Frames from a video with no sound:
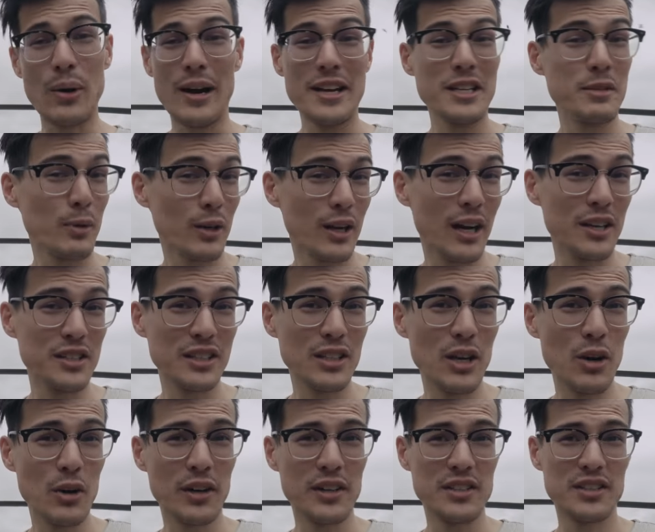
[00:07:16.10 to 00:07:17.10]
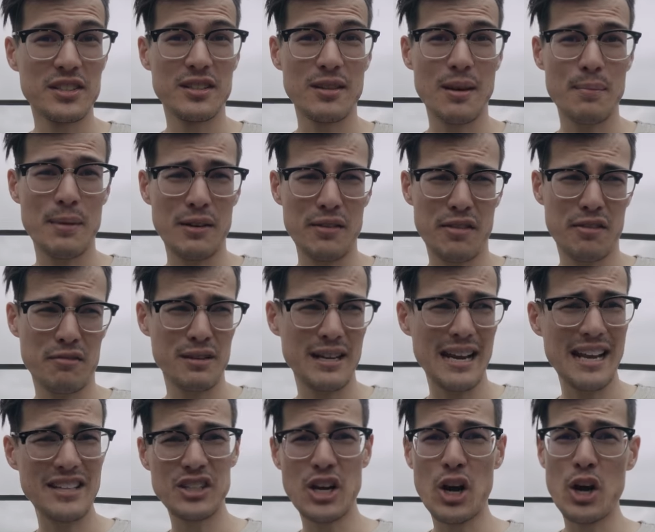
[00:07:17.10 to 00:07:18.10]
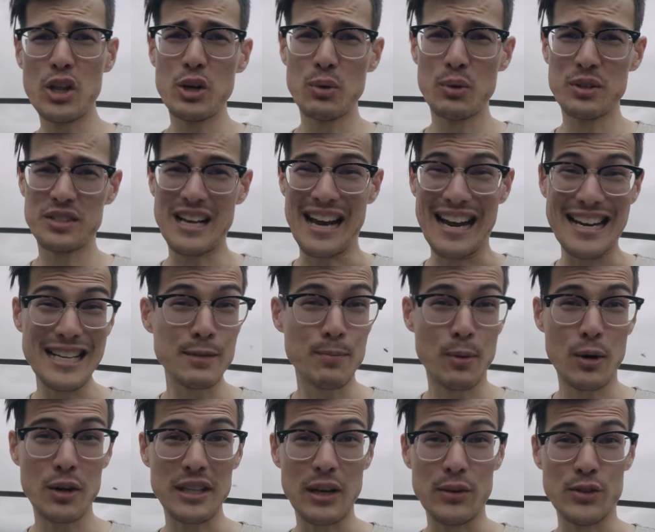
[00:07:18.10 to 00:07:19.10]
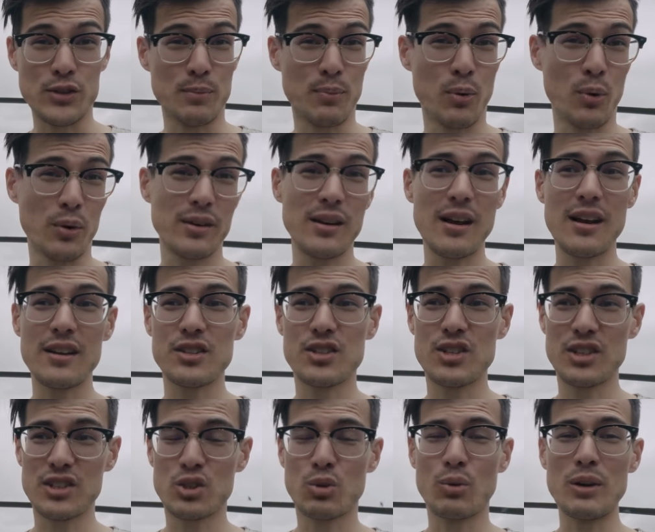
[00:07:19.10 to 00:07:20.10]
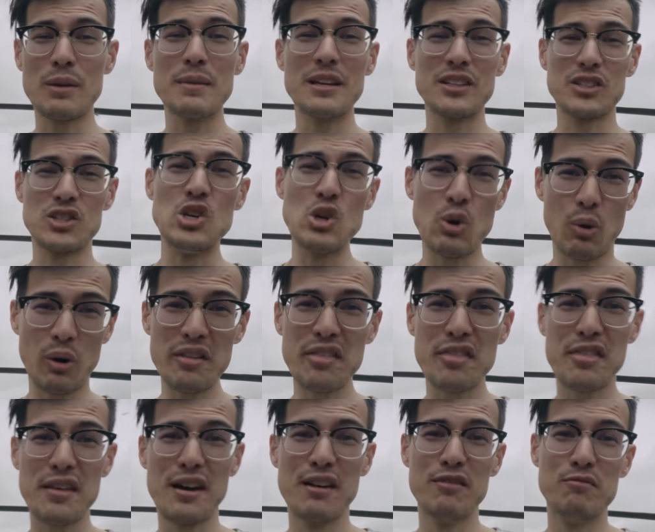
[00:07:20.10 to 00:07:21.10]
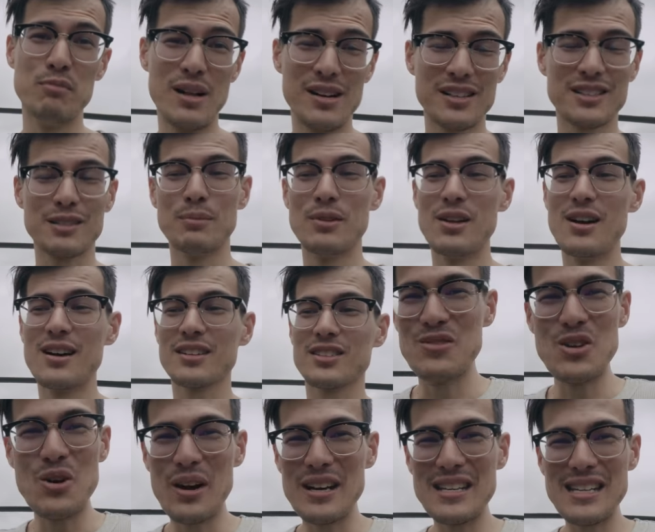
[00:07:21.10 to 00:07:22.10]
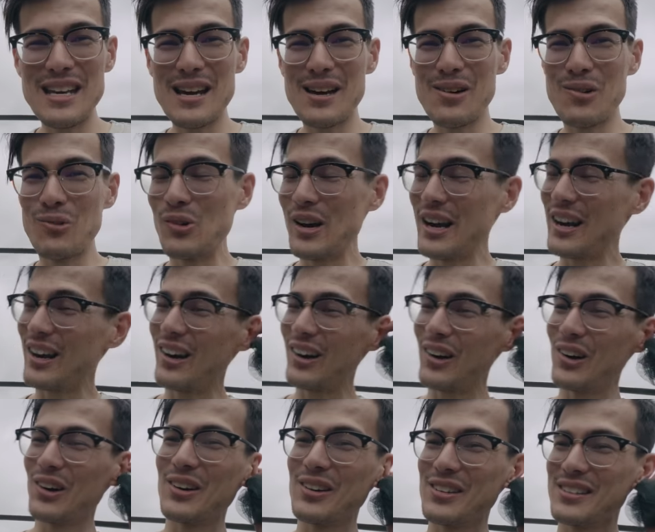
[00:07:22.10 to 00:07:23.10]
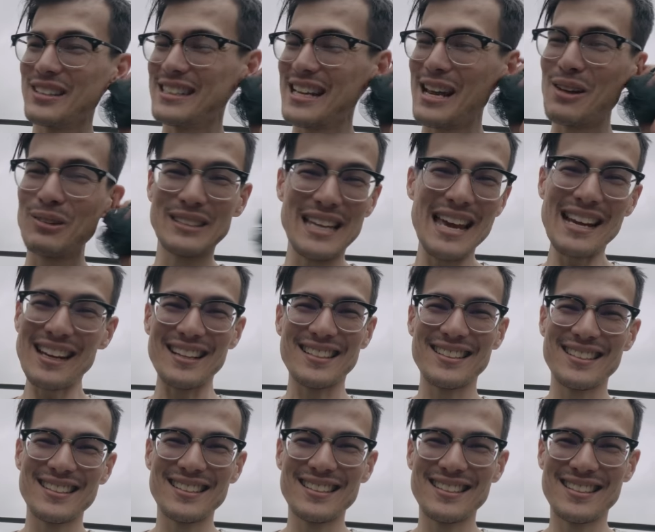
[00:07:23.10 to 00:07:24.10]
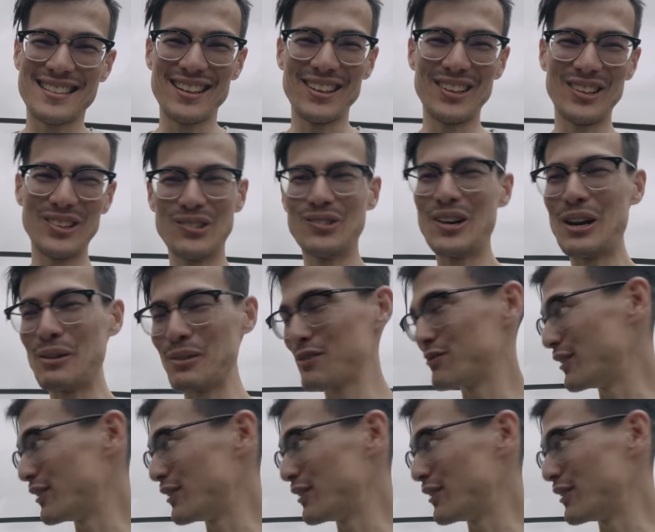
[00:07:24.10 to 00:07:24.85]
go iceberg hunting though, because about three days ago there was an iceberg that was reported up just 20 minutes north of Mont Blanc. I have no idea where the day will take us. So why don't we